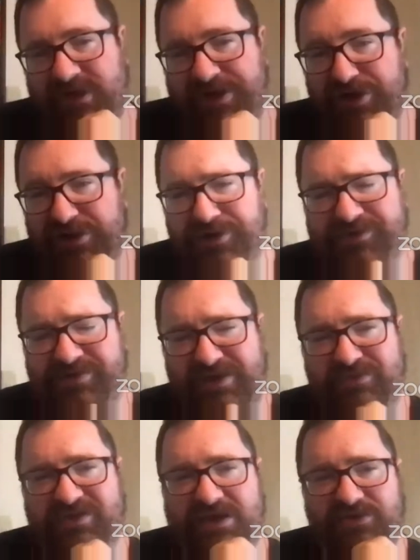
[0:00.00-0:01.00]
your
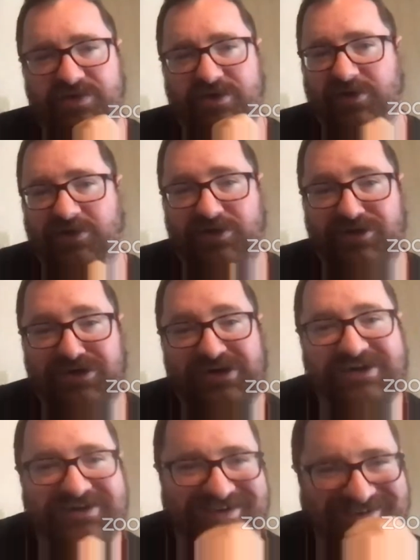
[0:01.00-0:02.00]
team Tension all along.